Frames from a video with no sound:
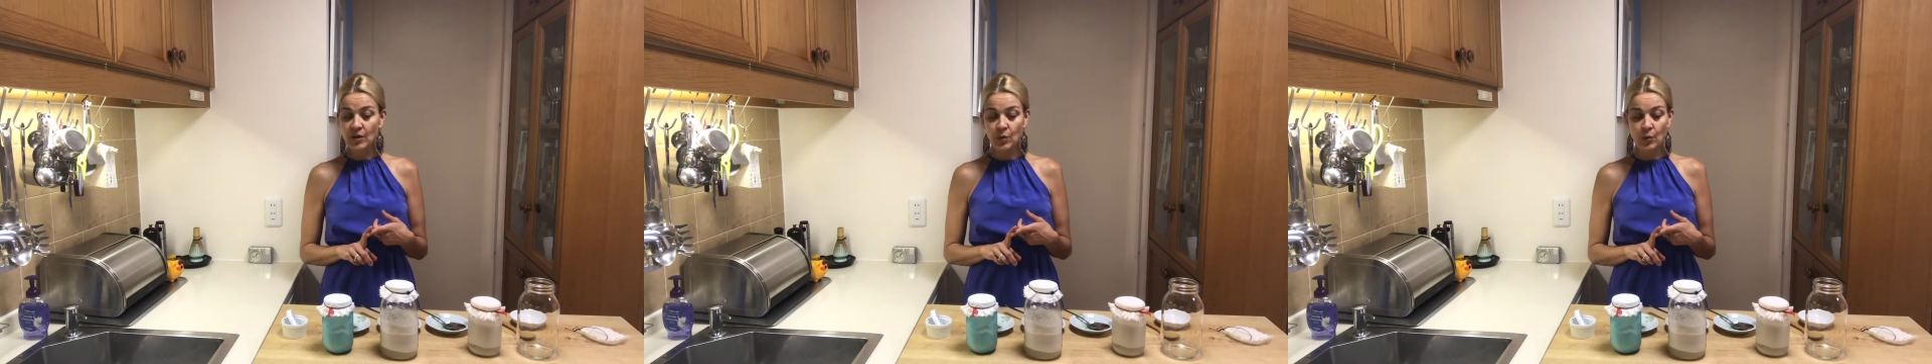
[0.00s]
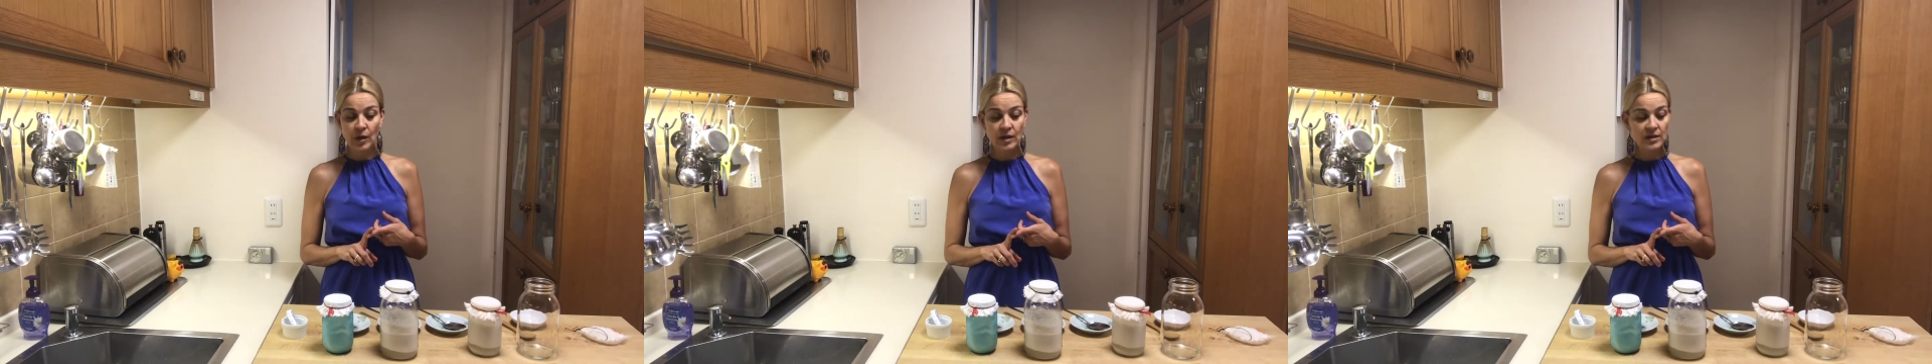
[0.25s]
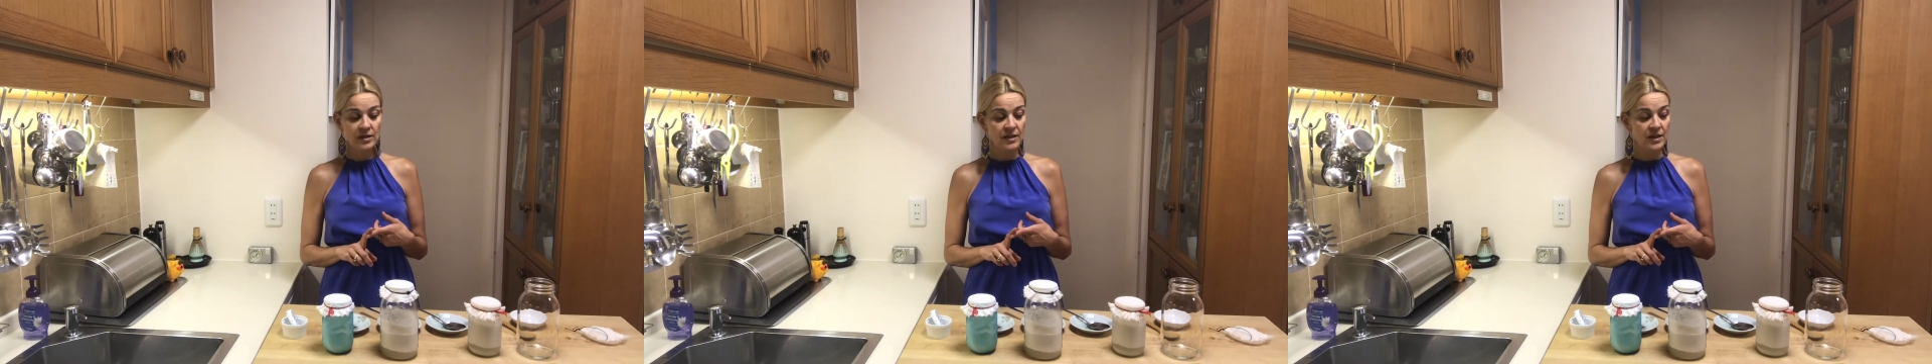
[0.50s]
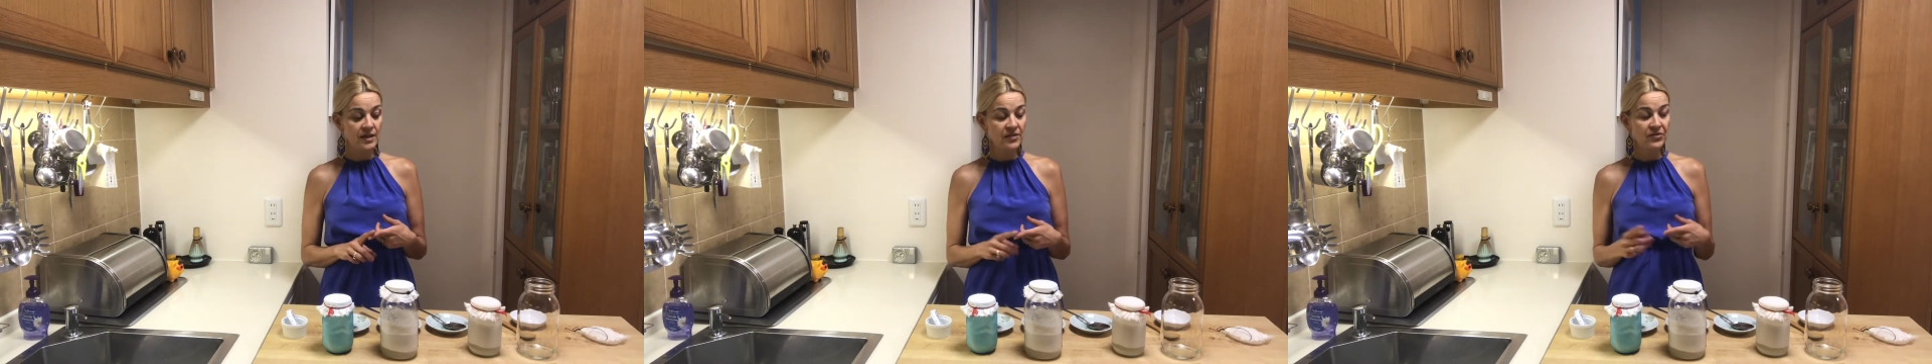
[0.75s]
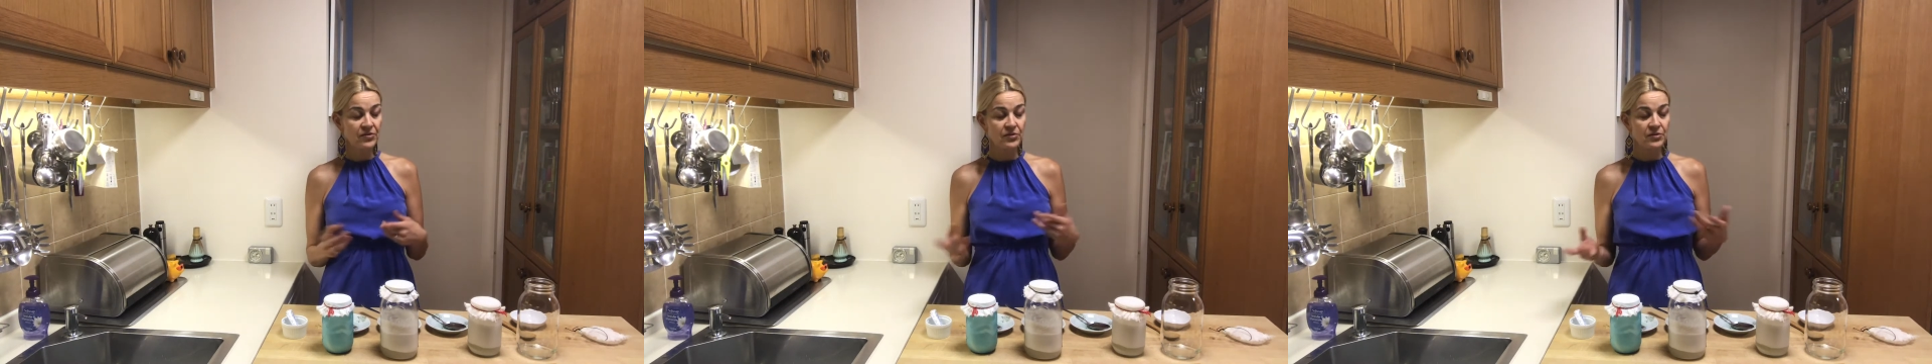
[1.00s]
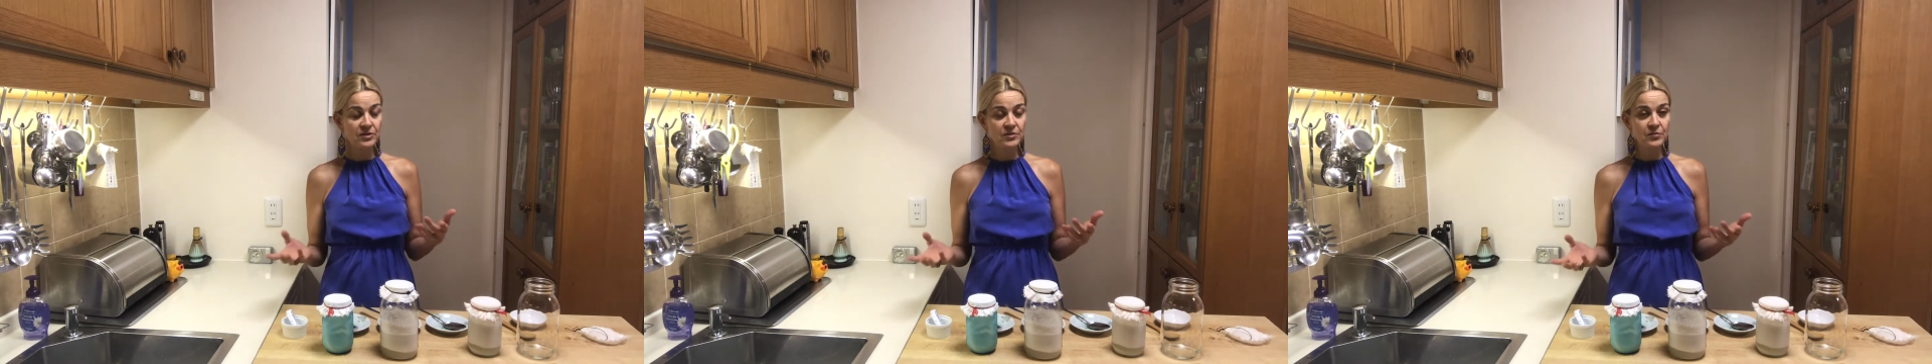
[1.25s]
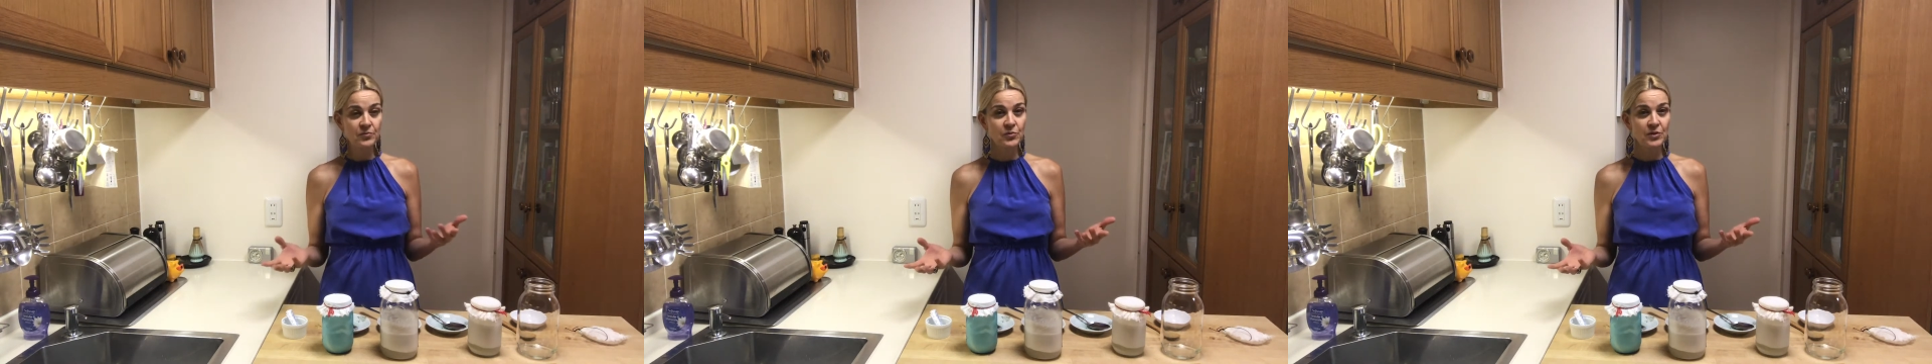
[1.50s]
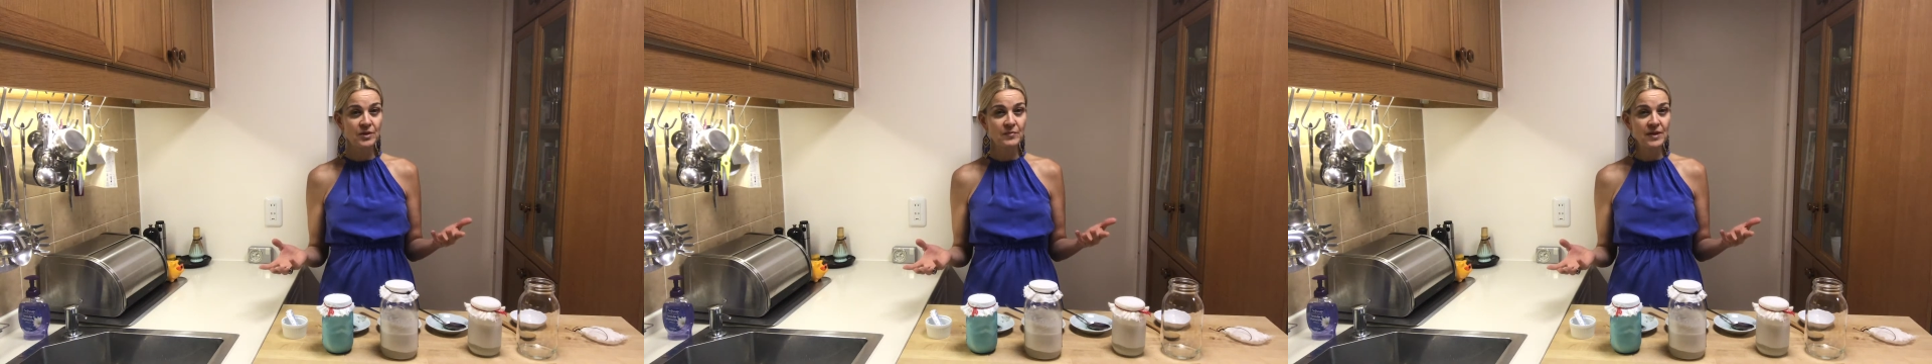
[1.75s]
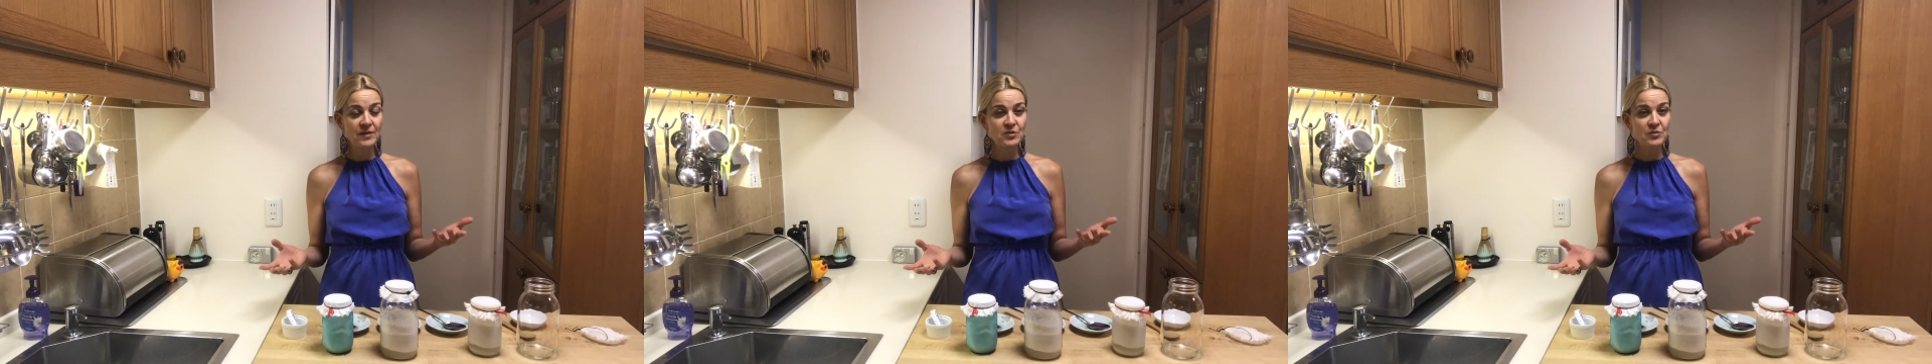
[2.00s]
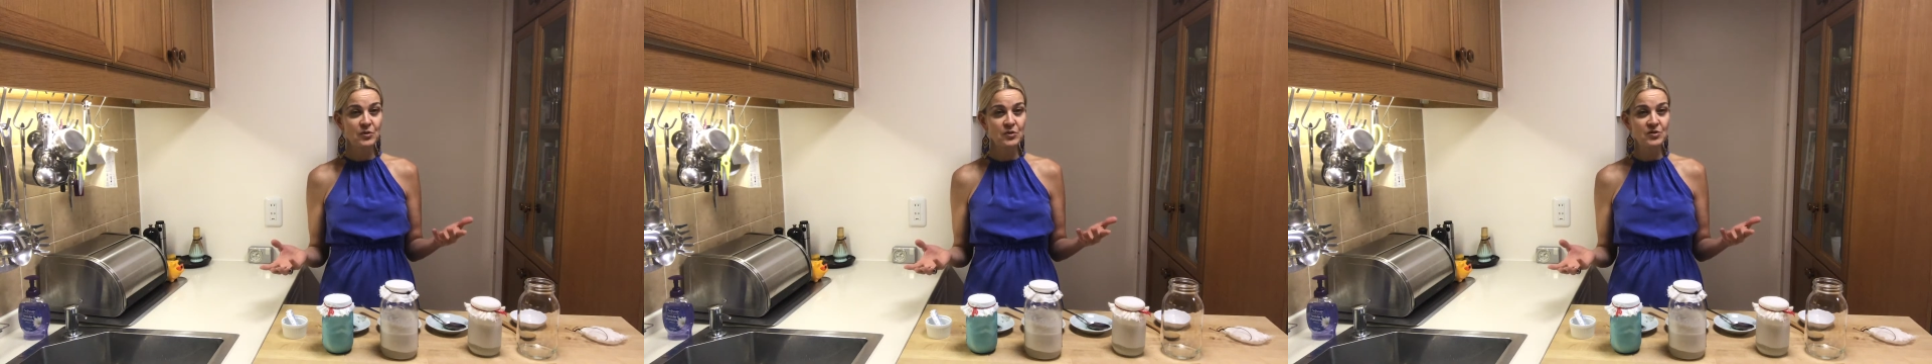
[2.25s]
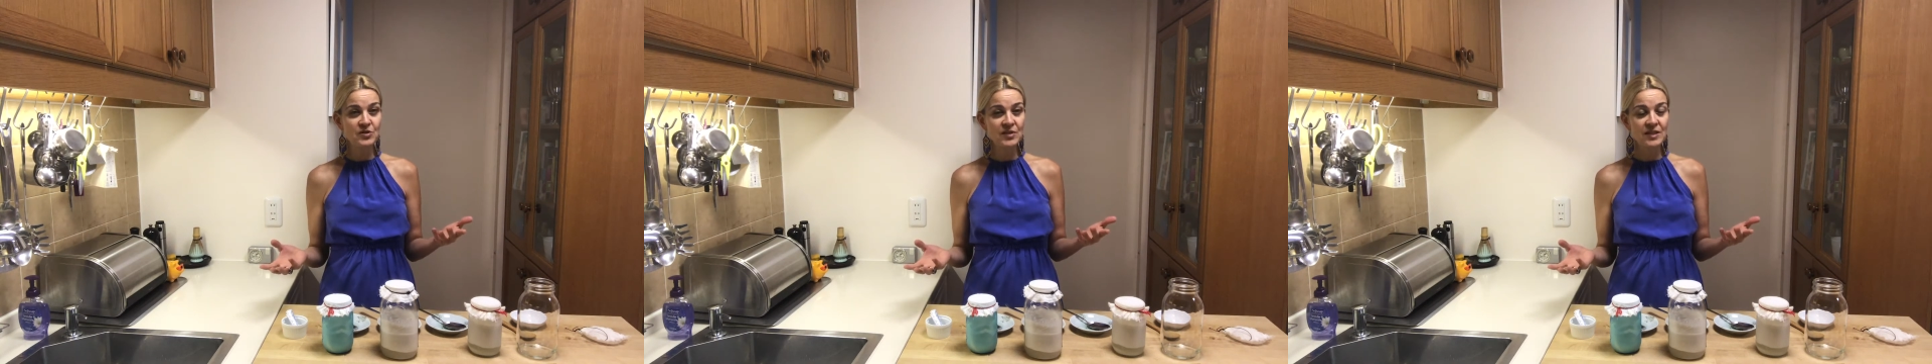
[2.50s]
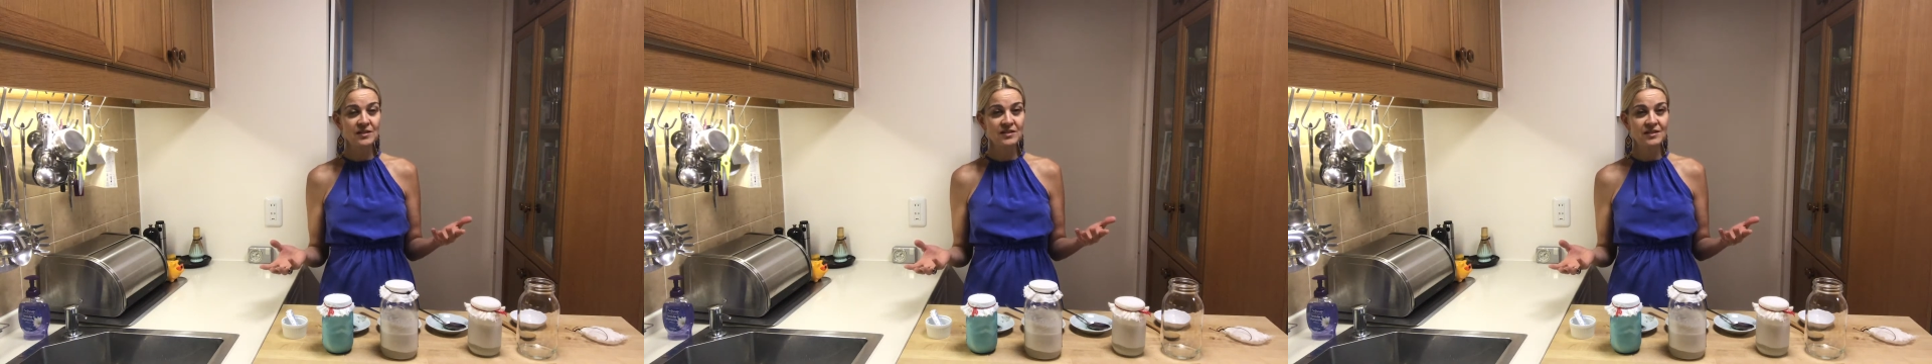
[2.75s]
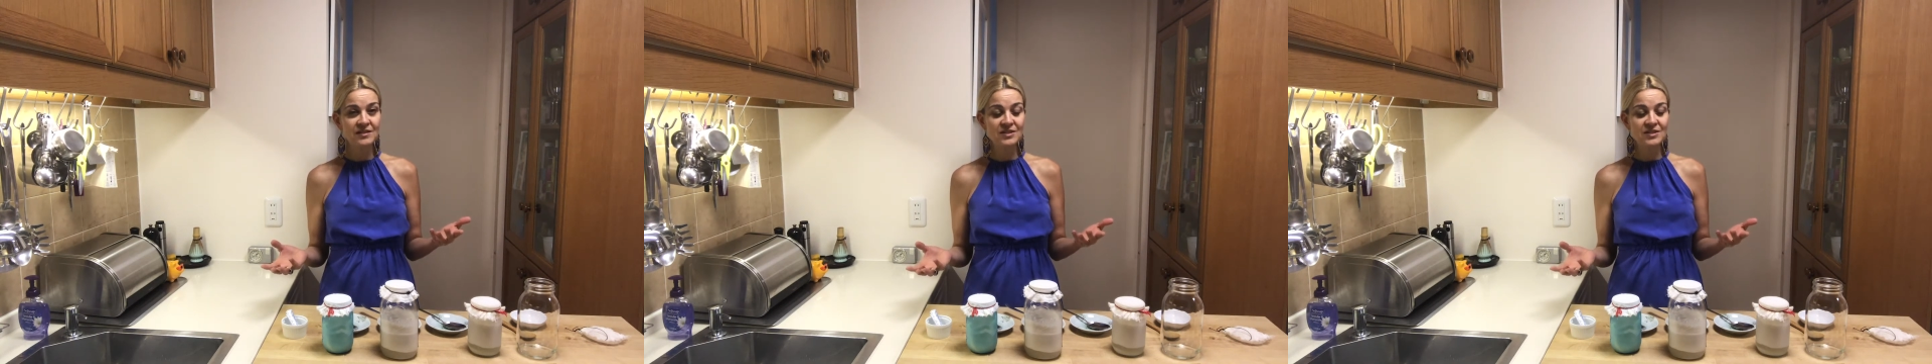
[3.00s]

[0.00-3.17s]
Well, then I thought, what am I supposed to eat then?